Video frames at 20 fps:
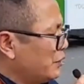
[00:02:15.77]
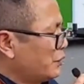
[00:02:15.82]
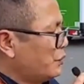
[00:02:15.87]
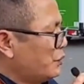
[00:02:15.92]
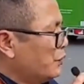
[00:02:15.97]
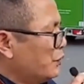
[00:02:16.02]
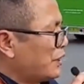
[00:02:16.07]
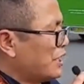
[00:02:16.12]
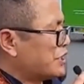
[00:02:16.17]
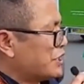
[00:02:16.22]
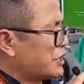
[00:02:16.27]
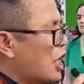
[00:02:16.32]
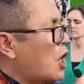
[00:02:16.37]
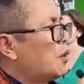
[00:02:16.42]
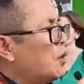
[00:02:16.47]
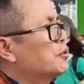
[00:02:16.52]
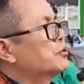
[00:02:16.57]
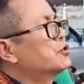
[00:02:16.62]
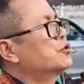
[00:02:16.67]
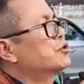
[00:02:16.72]

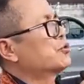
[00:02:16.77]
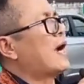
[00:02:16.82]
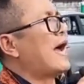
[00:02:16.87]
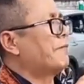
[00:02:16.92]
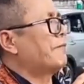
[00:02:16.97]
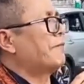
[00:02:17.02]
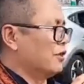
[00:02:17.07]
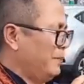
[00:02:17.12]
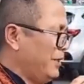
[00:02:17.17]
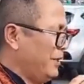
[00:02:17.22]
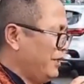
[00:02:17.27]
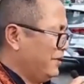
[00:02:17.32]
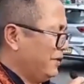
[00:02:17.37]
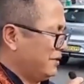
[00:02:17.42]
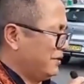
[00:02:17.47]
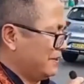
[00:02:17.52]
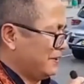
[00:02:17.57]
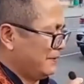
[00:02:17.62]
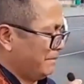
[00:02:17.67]
Kuki-Zo tribe community.